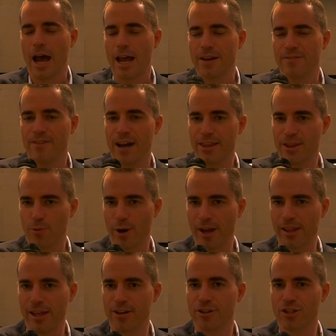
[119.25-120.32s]
I invite the
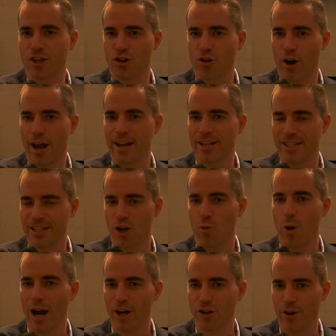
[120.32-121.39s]
regulators to try sending a
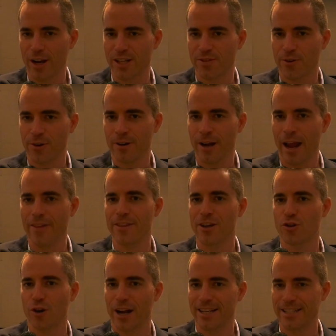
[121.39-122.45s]
wire transfer and
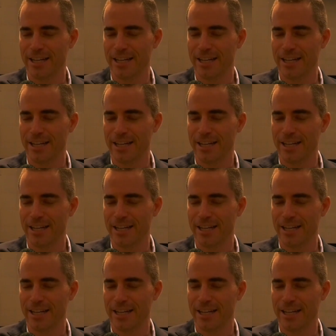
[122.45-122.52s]
then try